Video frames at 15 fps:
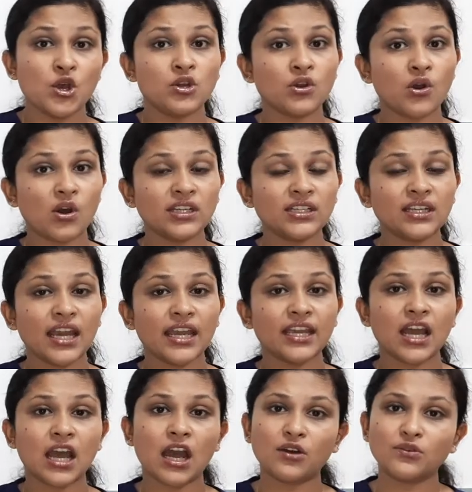not like
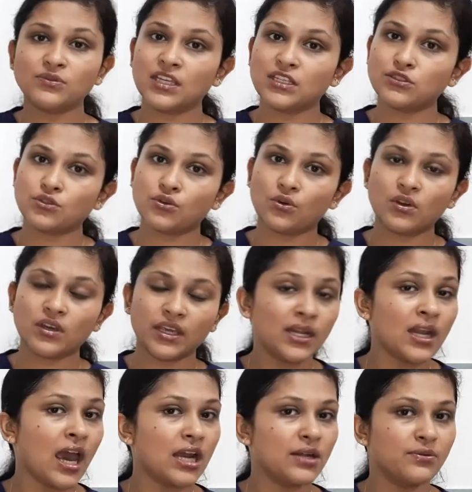how they show
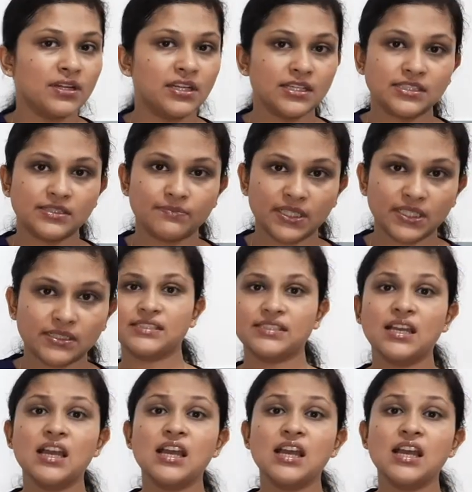in advertisements.